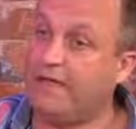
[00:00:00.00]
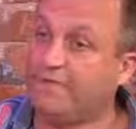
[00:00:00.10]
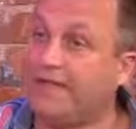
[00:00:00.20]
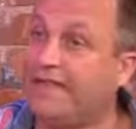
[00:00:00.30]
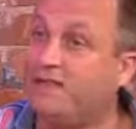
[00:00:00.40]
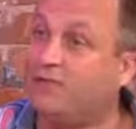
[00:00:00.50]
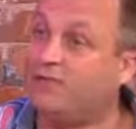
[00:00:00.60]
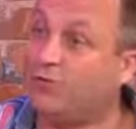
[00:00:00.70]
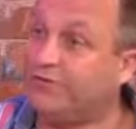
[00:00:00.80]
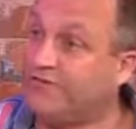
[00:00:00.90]
financial
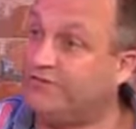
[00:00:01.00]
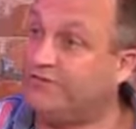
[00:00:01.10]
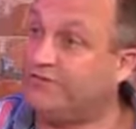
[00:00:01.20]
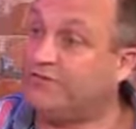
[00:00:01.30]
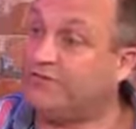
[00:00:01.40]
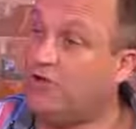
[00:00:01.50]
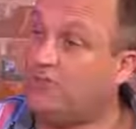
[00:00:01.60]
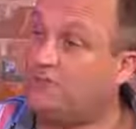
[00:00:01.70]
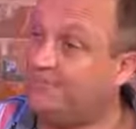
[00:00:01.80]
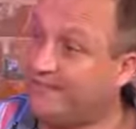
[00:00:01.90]
donations
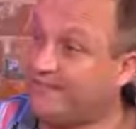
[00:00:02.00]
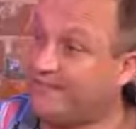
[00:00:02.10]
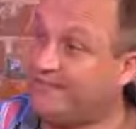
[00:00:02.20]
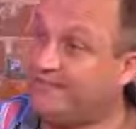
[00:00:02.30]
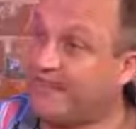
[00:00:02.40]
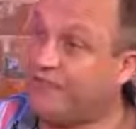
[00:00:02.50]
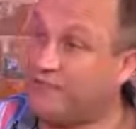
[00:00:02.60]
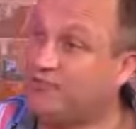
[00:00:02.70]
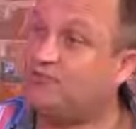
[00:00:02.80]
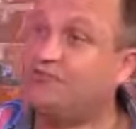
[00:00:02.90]
of some businesses now,
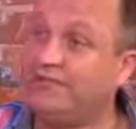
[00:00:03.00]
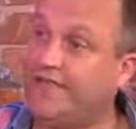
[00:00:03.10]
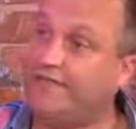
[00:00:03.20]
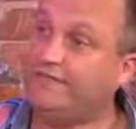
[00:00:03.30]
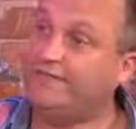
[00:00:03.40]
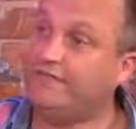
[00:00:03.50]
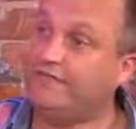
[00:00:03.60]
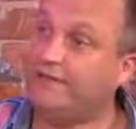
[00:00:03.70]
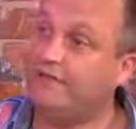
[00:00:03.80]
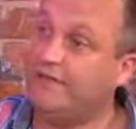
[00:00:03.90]
which is really
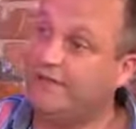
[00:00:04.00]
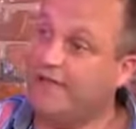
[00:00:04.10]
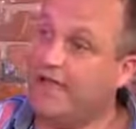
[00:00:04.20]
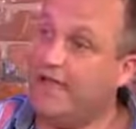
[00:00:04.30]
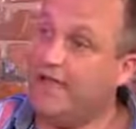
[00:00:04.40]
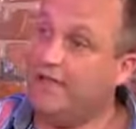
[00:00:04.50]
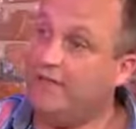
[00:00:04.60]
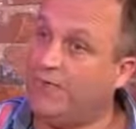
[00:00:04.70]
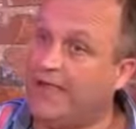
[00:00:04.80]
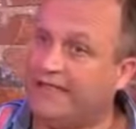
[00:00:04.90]
helpful.
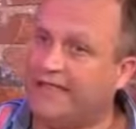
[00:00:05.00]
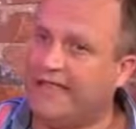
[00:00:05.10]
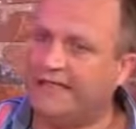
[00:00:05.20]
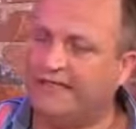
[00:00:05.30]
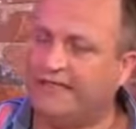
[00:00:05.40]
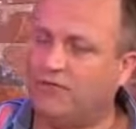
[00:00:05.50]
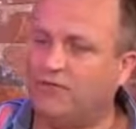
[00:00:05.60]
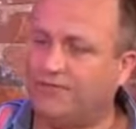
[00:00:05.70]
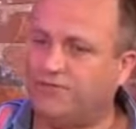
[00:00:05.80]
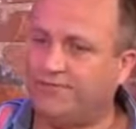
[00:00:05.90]
We had a ladies'
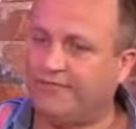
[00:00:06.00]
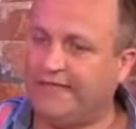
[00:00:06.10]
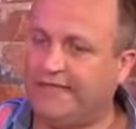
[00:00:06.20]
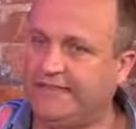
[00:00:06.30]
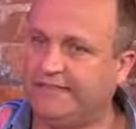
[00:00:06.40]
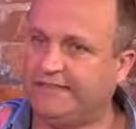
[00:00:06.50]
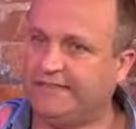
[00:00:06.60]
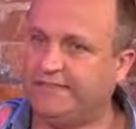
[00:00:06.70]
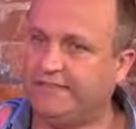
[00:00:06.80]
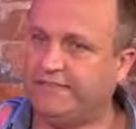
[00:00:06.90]
lunch in the city
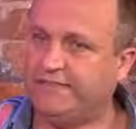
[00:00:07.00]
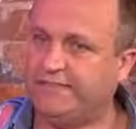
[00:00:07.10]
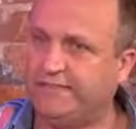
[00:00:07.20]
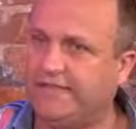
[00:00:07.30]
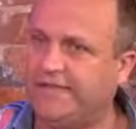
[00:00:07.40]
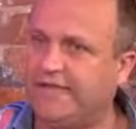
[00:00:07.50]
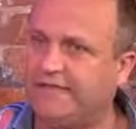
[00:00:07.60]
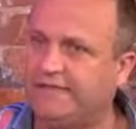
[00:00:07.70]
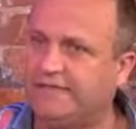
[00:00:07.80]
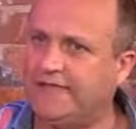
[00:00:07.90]
centre for business
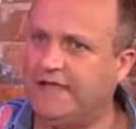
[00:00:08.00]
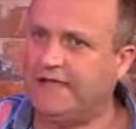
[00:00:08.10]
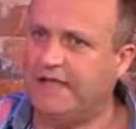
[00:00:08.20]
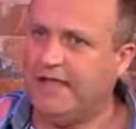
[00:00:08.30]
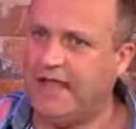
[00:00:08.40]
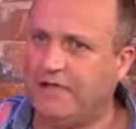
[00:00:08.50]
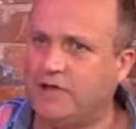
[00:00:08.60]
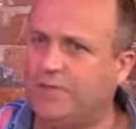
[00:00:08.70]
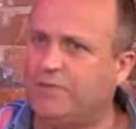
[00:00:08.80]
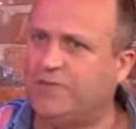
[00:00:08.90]
ladies a
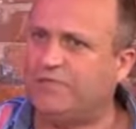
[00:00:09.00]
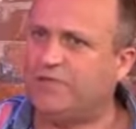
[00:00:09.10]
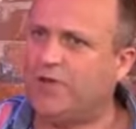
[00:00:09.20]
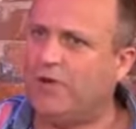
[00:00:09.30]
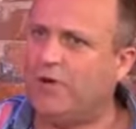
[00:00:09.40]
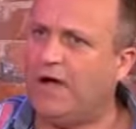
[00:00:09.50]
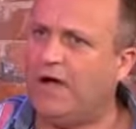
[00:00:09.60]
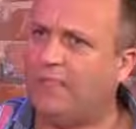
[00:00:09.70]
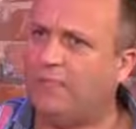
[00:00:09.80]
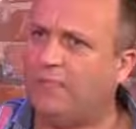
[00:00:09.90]
couple of months ago,
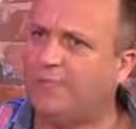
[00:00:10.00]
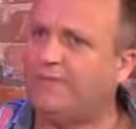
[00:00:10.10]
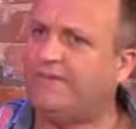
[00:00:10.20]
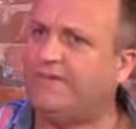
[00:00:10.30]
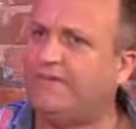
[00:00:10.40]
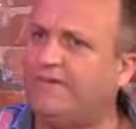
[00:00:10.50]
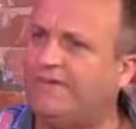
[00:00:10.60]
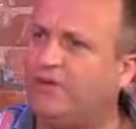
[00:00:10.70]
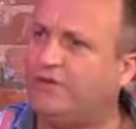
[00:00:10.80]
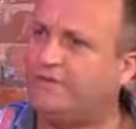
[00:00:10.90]
and we were the charity
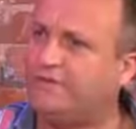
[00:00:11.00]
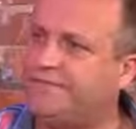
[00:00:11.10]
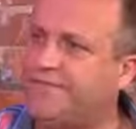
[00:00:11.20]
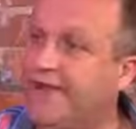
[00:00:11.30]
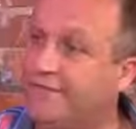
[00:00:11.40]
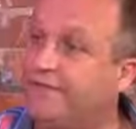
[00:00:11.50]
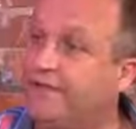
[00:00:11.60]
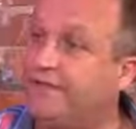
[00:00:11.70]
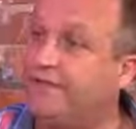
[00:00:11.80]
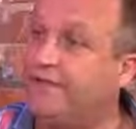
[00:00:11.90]
of choice for that
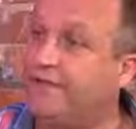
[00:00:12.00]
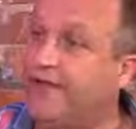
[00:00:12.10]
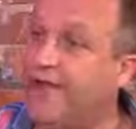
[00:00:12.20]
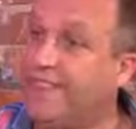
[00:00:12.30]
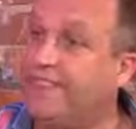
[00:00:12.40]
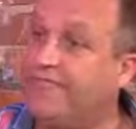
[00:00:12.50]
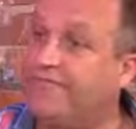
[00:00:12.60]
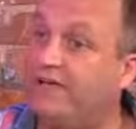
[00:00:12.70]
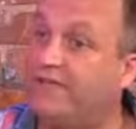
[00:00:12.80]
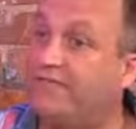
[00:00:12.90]
afternoon, and they
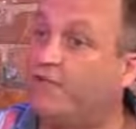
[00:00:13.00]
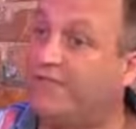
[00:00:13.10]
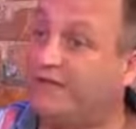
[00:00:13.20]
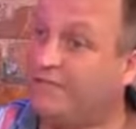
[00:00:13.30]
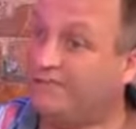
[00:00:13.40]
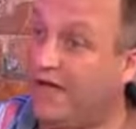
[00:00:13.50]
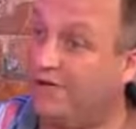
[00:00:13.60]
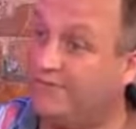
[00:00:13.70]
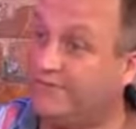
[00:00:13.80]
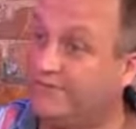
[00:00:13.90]
raised
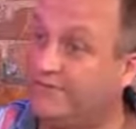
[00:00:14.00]
£4,000 for us.